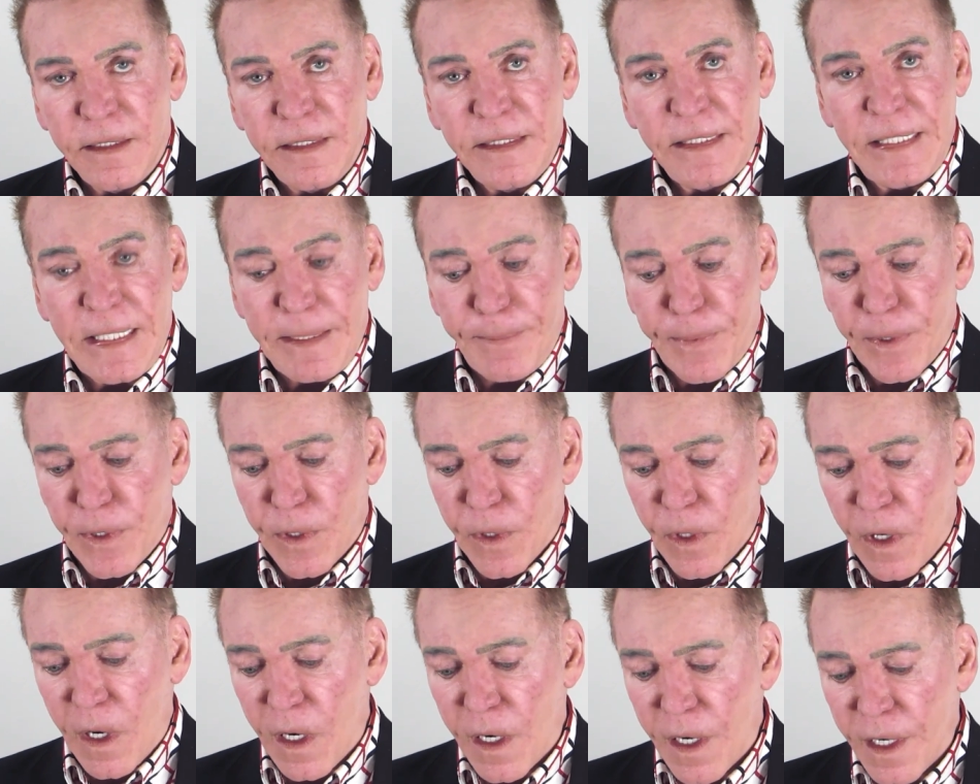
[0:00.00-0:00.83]
Deep in
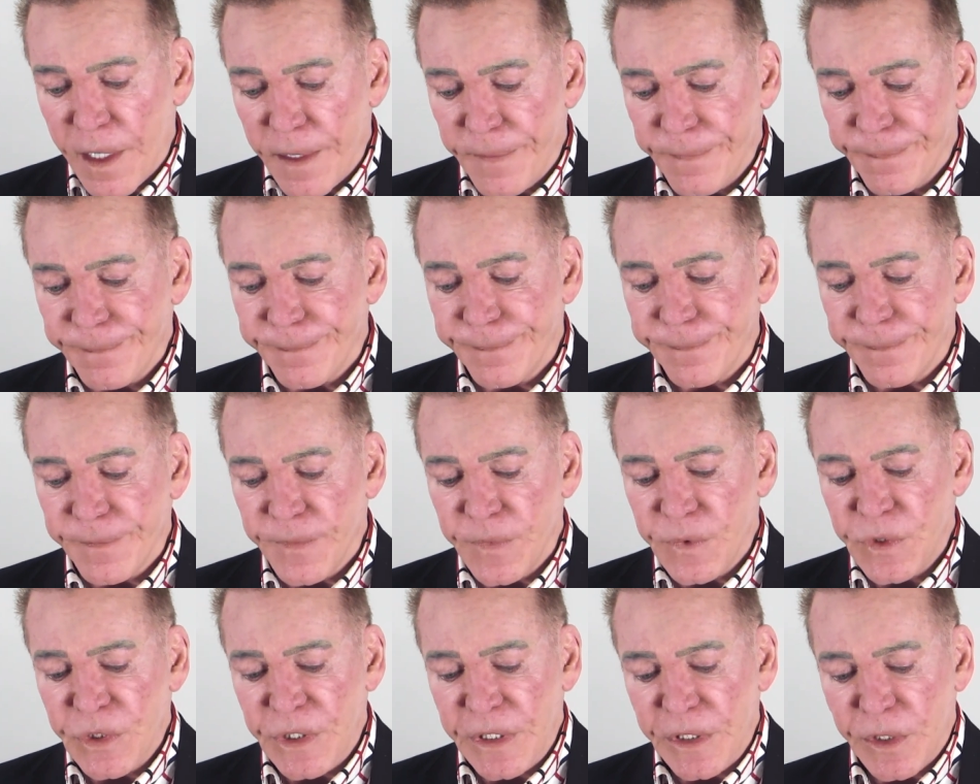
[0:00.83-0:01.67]
her heart,
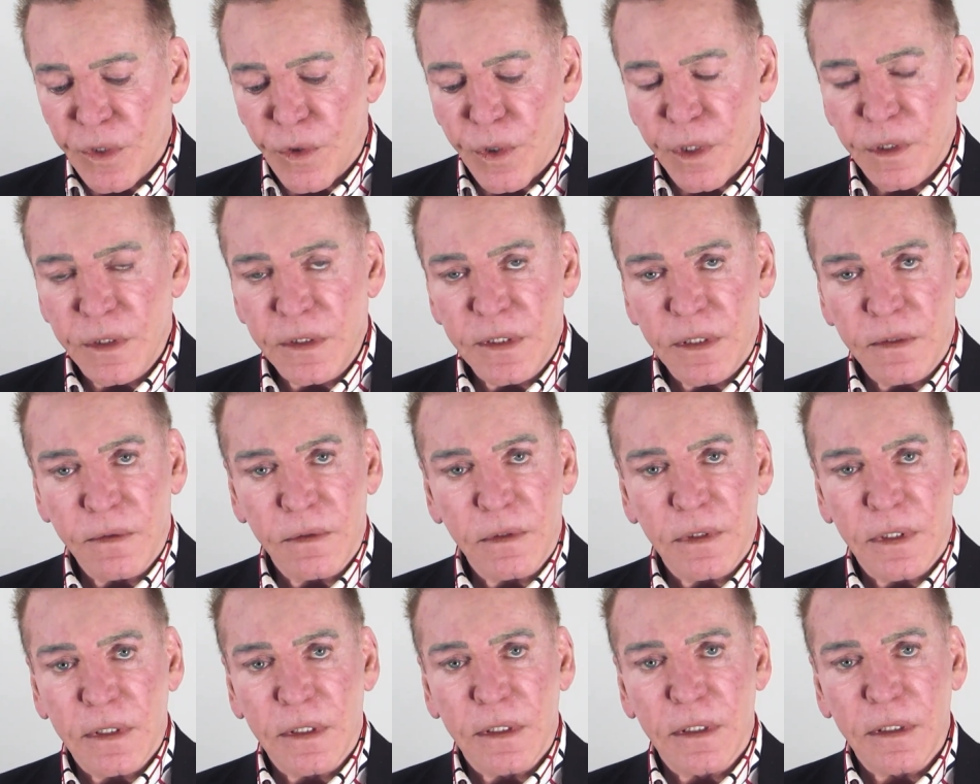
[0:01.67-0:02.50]
she yearned
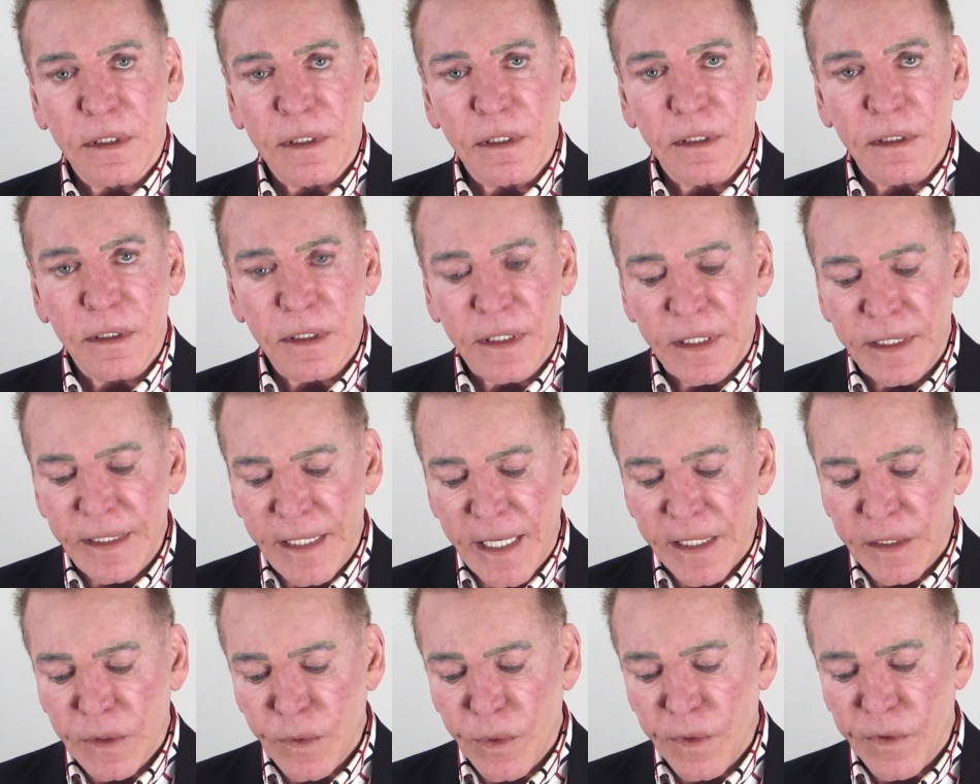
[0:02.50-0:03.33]
to
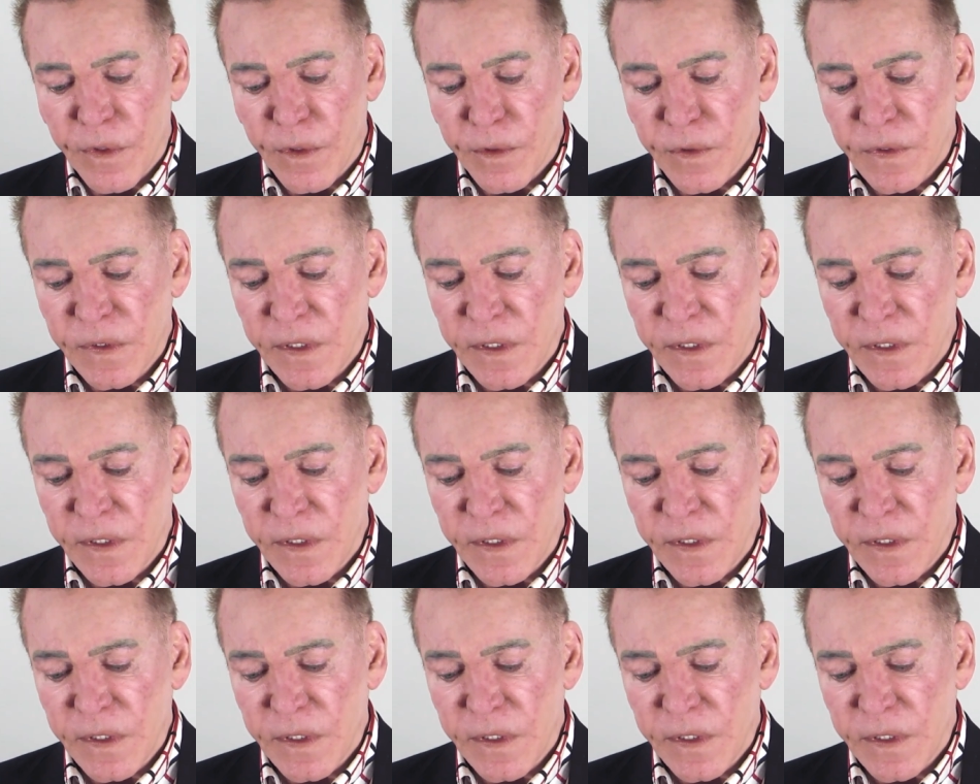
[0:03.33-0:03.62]
connect with her